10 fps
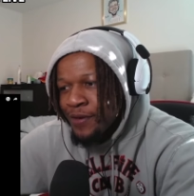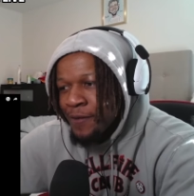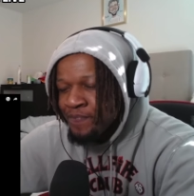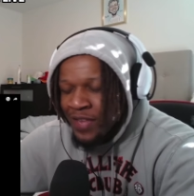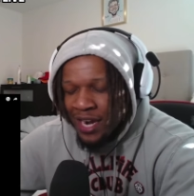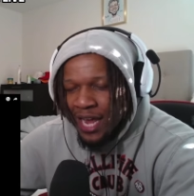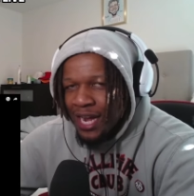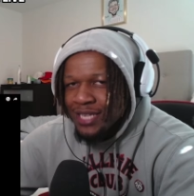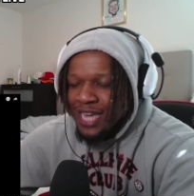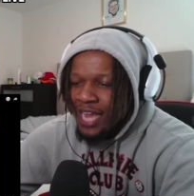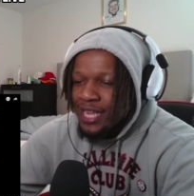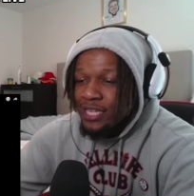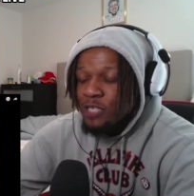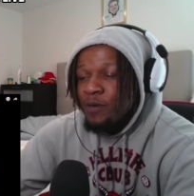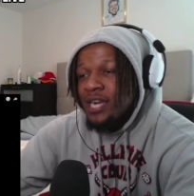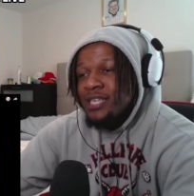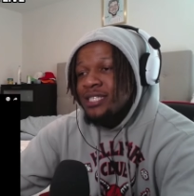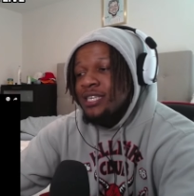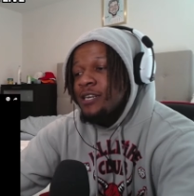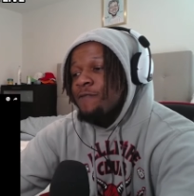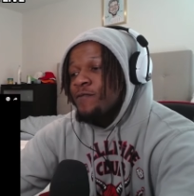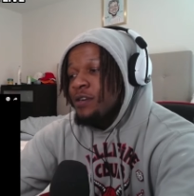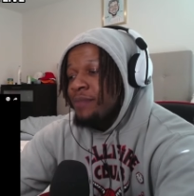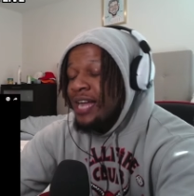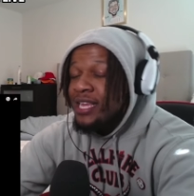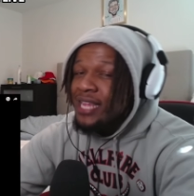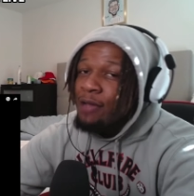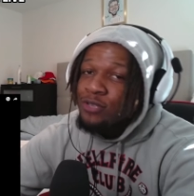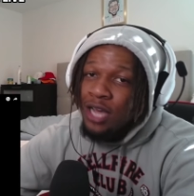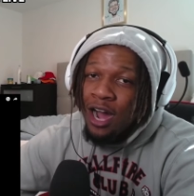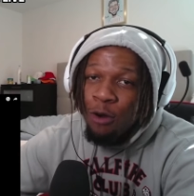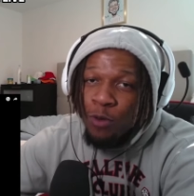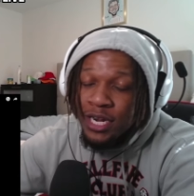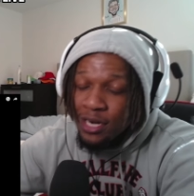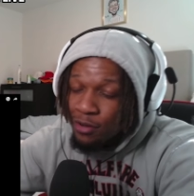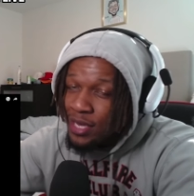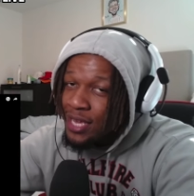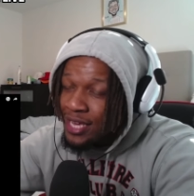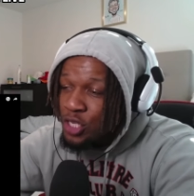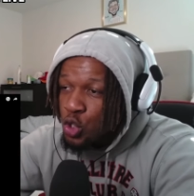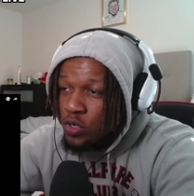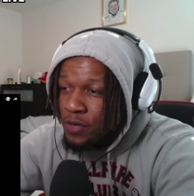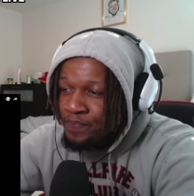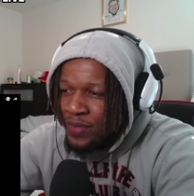But like I said, I think this probably stem from, I think they was already low-key into it,